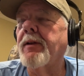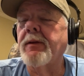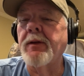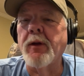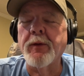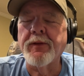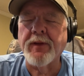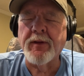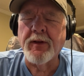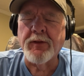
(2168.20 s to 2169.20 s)

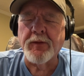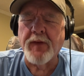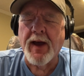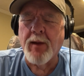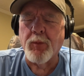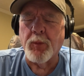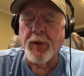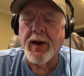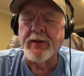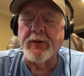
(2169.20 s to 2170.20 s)
it's a viable
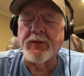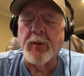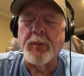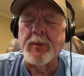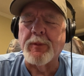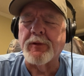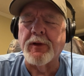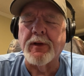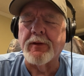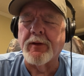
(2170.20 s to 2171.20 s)
practice. Some people
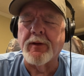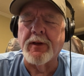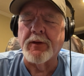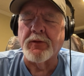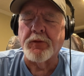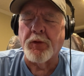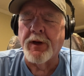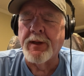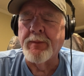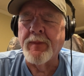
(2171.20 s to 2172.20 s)
took it to the
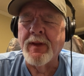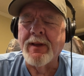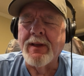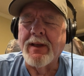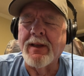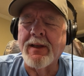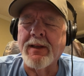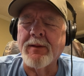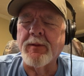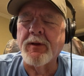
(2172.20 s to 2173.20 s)
extreme,
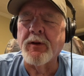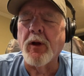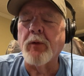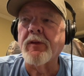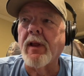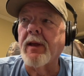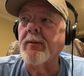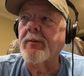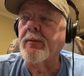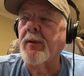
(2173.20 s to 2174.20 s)
and it's
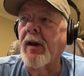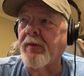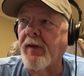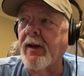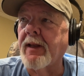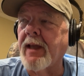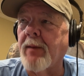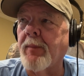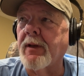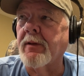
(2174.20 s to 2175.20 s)
like when I finally
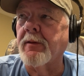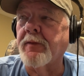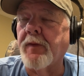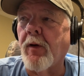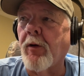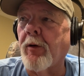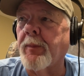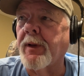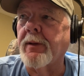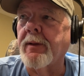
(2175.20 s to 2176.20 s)
got my little
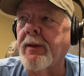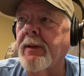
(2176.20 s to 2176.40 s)
farm and